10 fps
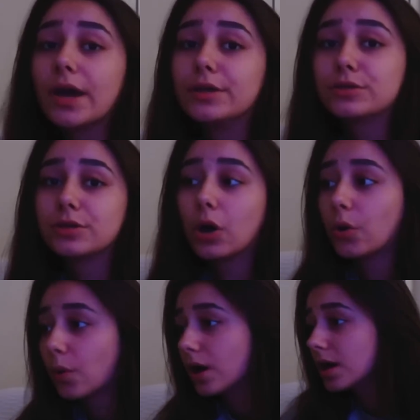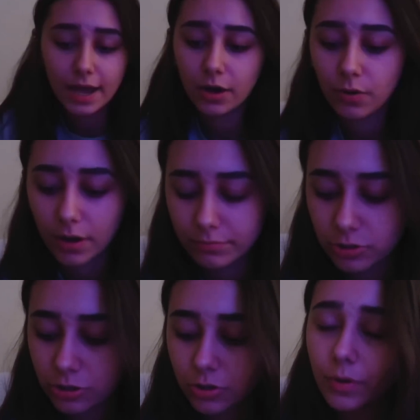Okay, so now I'm
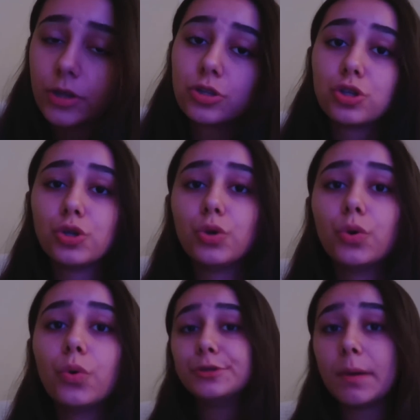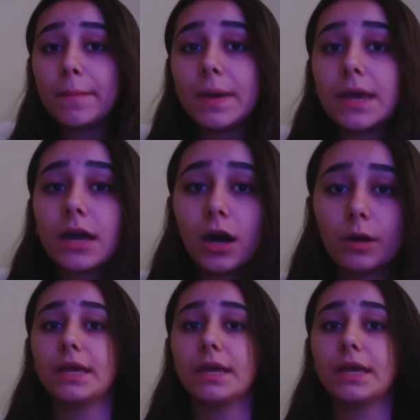just going to do my makeup,